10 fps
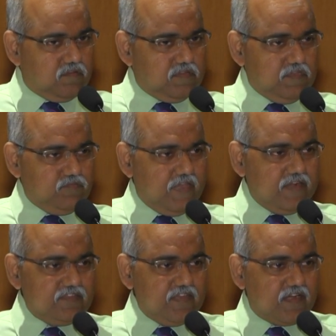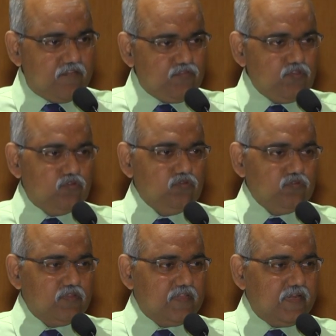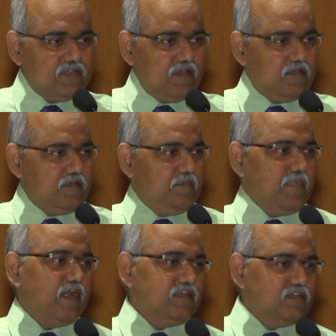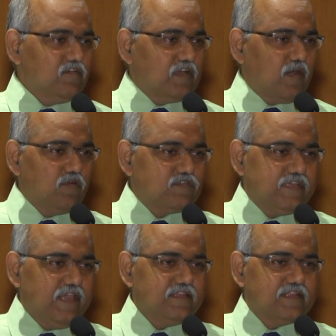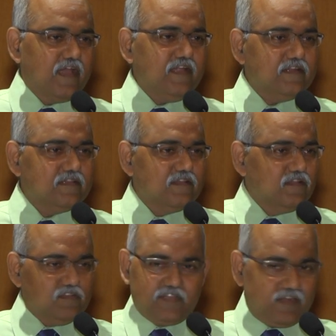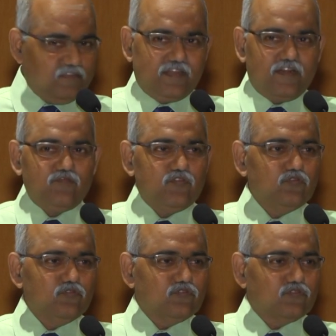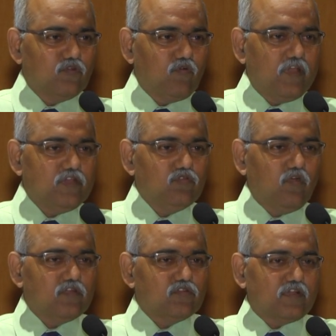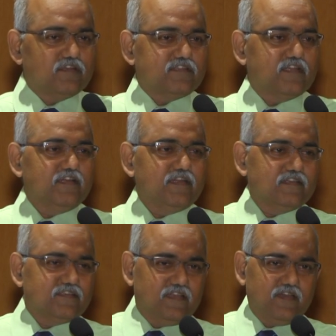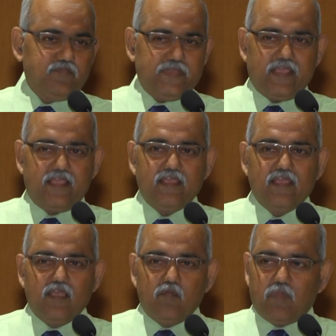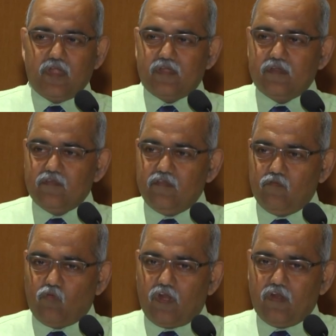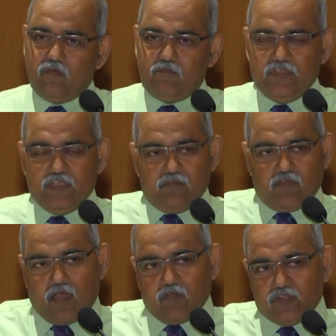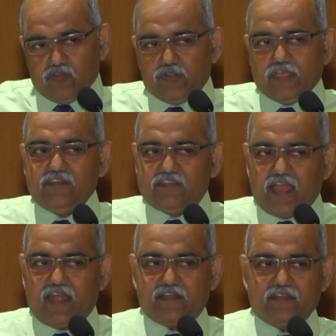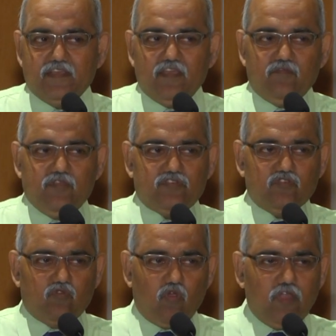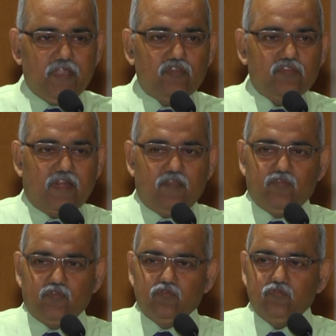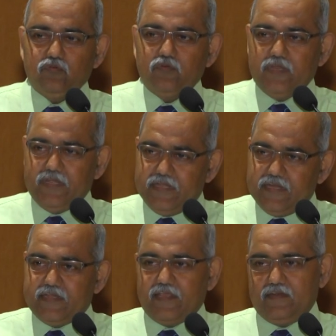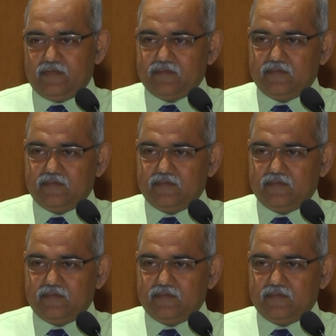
If there is a review, then the manager will come out saying that there is a review, so why do you want to consider it as NPA? But our duty is that we should go into the review in detail.